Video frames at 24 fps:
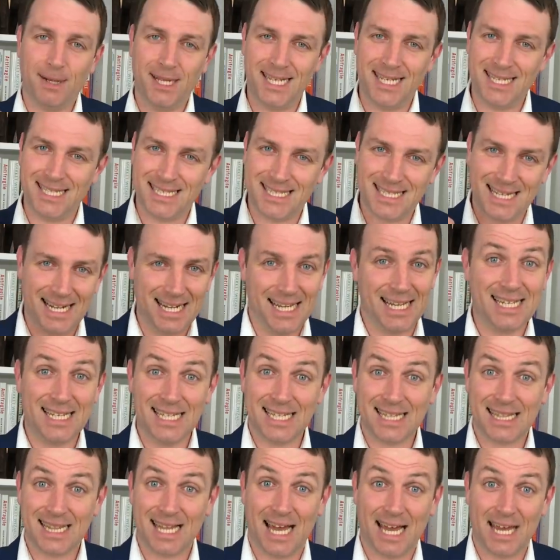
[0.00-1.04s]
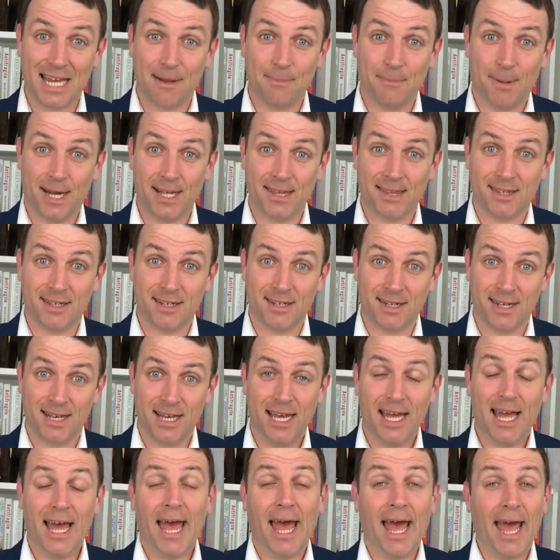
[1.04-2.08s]
please click that like button
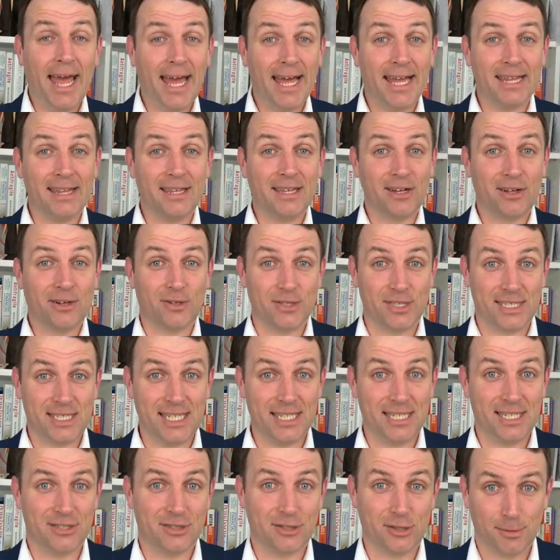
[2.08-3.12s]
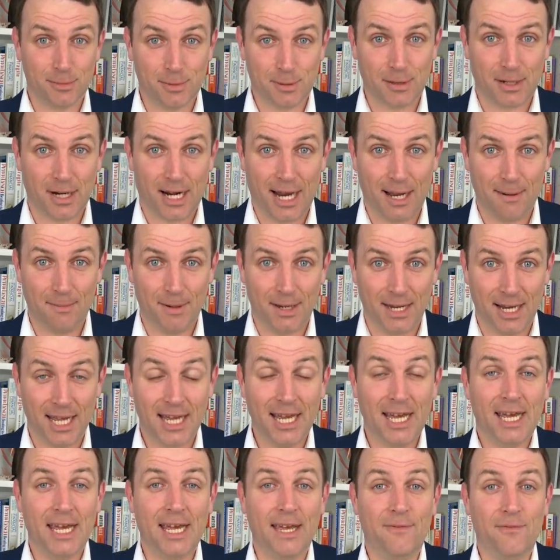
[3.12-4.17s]
and consider subscribing
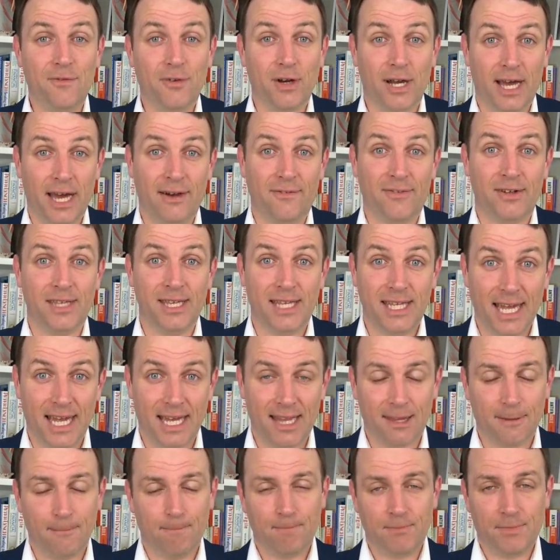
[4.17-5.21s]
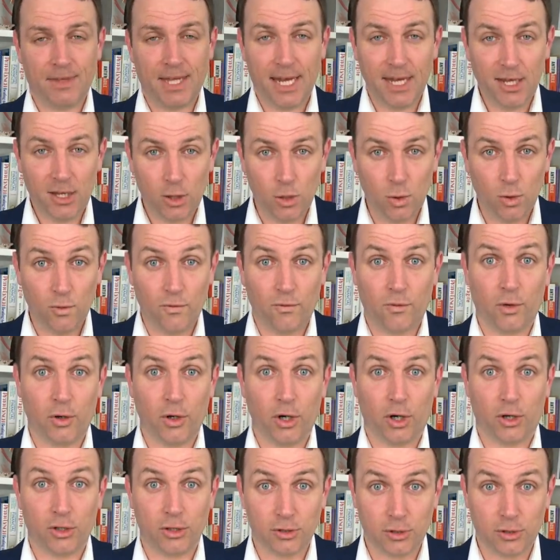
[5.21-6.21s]
if you haven't yet. Thank you for your